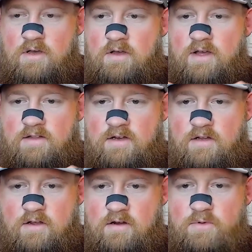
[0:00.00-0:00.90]
At the end of
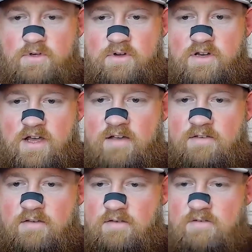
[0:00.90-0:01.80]
the year, we'll do your
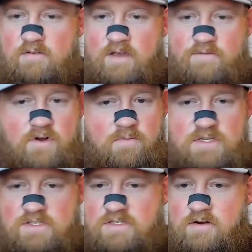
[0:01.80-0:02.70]
taxes. If you're a
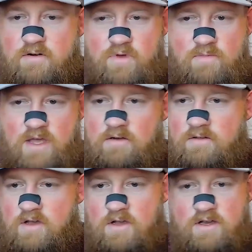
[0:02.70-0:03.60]
business owner, we may do
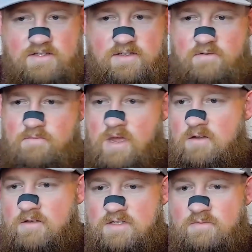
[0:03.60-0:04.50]
the Augusta, we may do
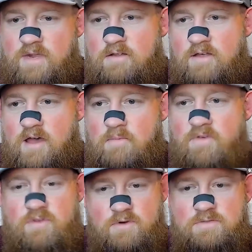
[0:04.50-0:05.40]
this, we may do that. But
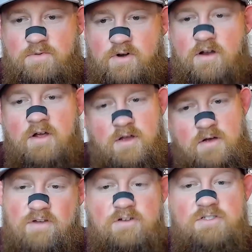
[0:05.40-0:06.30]
for the most part,
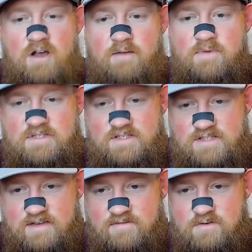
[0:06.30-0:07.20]
their job is to
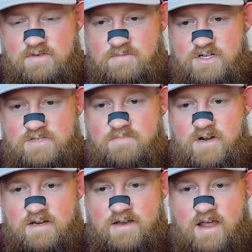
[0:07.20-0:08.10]
save you as much
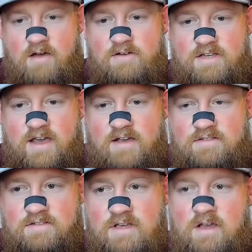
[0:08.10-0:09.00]
money now in
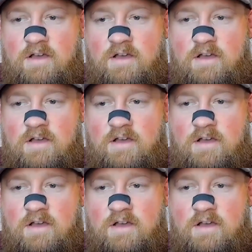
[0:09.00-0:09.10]
taxes.